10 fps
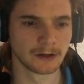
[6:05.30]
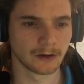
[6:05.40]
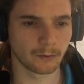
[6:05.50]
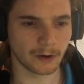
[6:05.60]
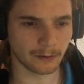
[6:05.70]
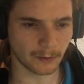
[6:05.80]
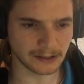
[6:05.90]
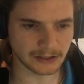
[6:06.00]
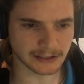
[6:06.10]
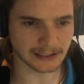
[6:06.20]
when
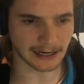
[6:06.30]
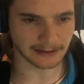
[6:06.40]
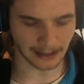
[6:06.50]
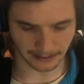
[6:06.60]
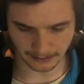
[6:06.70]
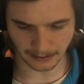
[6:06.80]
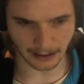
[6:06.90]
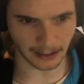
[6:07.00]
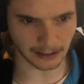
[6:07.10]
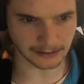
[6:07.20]
you say that,
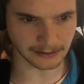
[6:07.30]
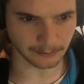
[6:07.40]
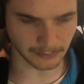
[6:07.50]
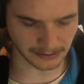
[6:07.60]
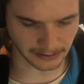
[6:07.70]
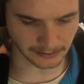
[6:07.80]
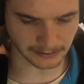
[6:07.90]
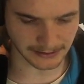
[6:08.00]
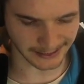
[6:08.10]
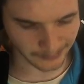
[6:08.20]
is
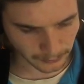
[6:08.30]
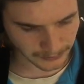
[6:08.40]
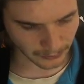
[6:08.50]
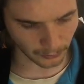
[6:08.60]
it tilt,